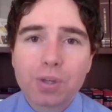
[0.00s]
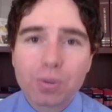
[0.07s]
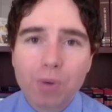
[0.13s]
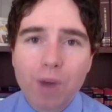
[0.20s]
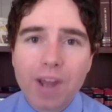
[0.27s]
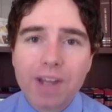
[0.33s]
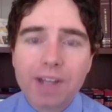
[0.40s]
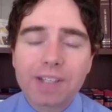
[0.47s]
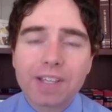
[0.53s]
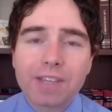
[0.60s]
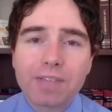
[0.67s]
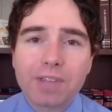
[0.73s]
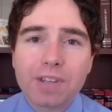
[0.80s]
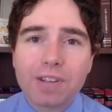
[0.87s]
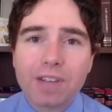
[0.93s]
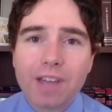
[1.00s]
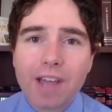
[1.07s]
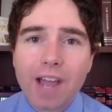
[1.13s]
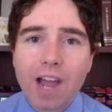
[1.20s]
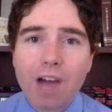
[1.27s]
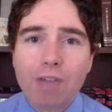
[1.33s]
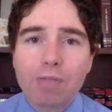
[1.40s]
you're right, given
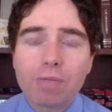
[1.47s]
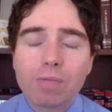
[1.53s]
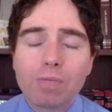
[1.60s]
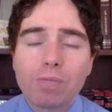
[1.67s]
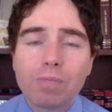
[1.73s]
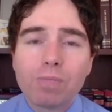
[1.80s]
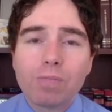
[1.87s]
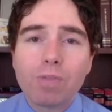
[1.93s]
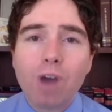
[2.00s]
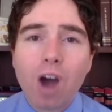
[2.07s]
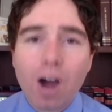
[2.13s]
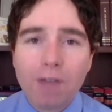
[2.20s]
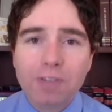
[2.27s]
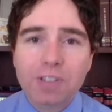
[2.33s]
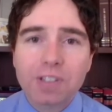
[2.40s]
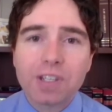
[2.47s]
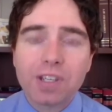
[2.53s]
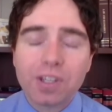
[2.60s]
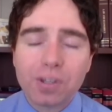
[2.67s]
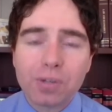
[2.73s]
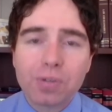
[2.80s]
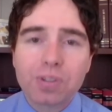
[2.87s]
how often he
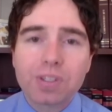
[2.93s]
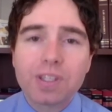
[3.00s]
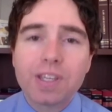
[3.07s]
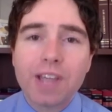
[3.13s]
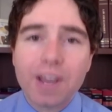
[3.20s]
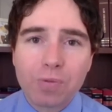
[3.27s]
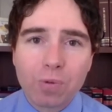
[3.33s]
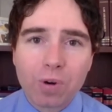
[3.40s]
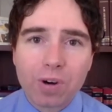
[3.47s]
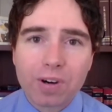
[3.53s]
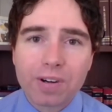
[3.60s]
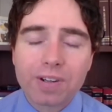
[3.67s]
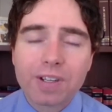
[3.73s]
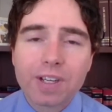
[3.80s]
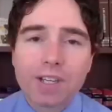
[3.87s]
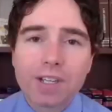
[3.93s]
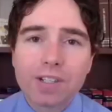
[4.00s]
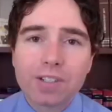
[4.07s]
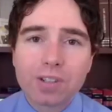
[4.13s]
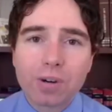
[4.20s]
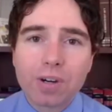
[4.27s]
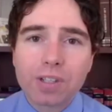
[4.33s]
used the N-word
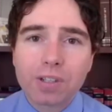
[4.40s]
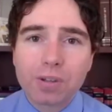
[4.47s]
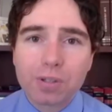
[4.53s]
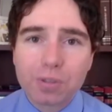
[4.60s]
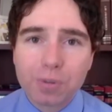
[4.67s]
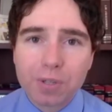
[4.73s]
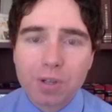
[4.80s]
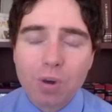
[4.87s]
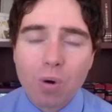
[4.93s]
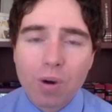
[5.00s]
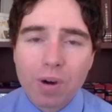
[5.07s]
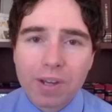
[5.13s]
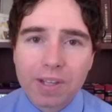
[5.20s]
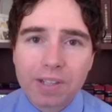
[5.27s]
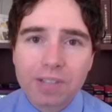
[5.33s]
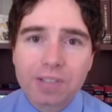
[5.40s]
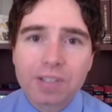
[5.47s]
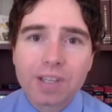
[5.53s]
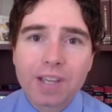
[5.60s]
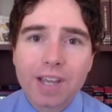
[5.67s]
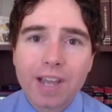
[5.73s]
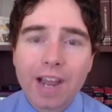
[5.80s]
during those recordings,
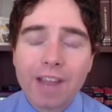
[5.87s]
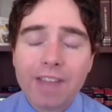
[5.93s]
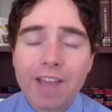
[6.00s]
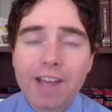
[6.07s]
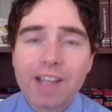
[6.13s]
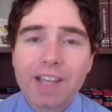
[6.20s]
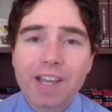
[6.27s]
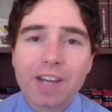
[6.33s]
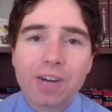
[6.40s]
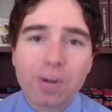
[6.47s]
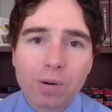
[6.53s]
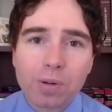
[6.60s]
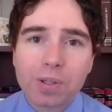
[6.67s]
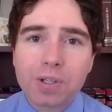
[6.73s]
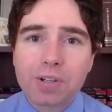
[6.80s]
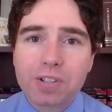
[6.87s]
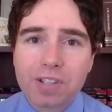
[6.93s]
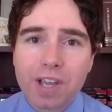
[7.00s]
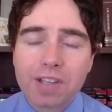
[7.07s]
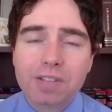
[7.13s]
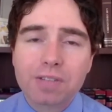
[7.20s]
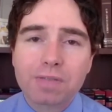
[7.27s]
and that he had earlier
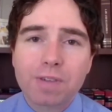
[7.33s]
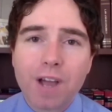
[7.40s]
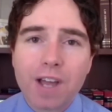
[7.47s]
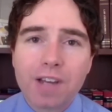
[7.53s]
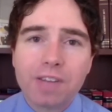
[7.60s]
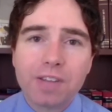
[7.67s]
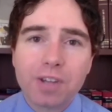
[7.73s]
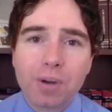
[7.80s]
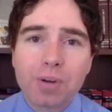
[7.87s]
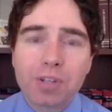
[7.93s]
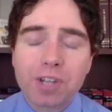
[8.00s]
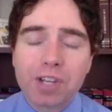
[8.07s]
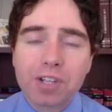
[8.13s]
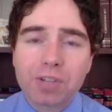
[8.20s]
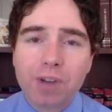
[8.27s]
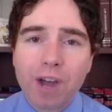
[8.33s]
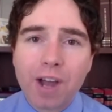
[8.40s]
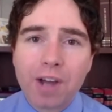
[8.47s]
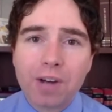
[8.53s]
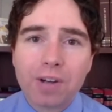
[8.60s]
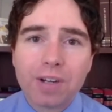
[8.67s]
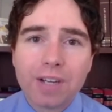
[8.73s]
testified in the O.J.
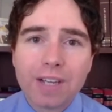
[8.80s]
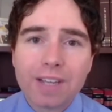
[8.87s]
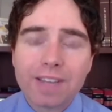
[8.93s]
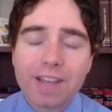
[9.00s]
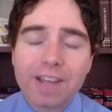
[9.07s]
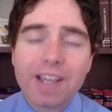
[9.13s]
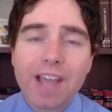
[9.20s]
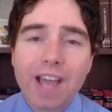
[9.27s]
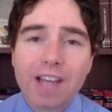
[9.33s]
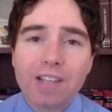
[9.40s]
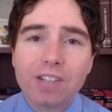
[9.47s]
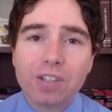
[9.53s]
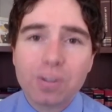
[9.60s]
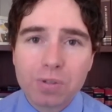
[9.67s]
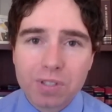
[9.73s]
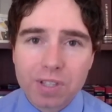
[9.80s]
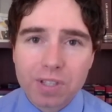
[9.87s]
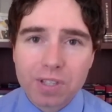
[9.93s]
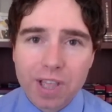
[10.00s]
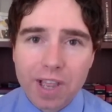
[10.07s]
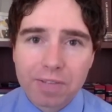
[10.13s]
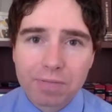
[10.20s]
trial that he hadn't used
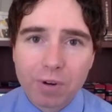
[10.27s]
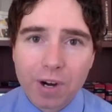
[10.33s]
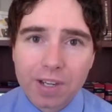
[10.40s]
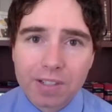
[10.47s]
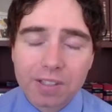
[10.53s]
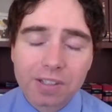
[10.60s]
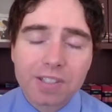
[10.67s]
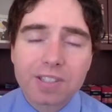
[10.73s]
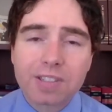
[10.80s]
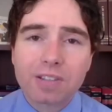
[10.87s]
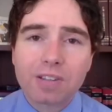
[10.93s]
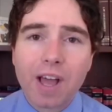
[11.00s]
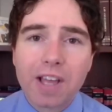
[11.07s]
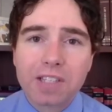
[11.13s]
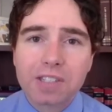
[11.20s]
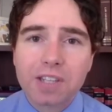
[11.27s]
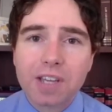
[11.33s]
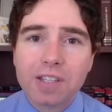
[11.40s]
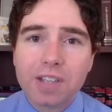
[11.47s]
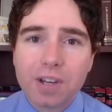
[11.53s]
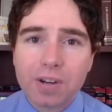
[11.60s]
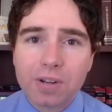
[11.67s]
that phrase, at least in the last
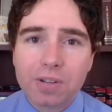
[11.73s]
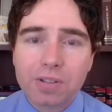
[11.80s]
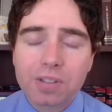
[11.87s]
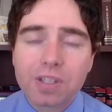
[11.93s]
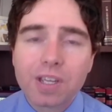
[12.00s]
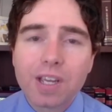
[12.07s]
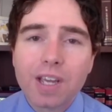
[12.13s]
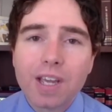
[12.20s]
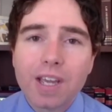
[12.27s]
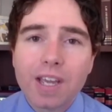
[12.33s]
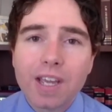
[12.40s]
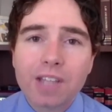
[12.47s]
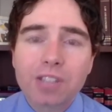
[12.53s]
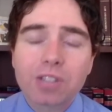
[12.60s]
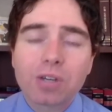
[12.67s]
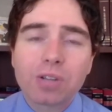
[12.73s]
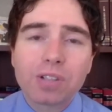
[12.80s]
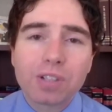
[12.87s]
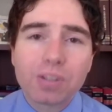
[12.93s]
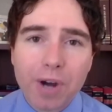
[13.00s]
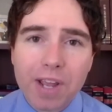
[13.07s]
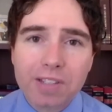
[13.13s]
10 years, it
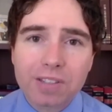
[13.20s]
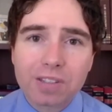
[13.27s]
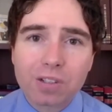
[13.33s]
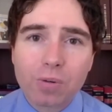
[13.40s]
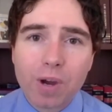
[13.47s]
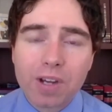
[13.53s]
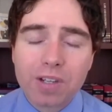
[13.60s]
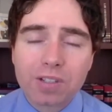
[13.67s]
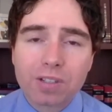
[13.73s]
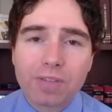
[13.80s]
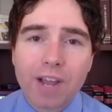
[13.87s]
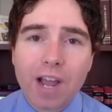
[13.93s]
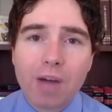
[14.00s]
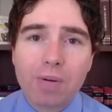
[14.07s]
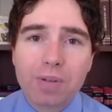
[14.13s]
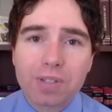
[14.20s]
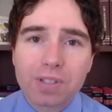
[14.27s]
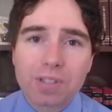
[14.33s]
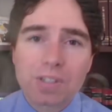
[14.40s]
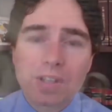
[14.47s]
certainly raises the question of how is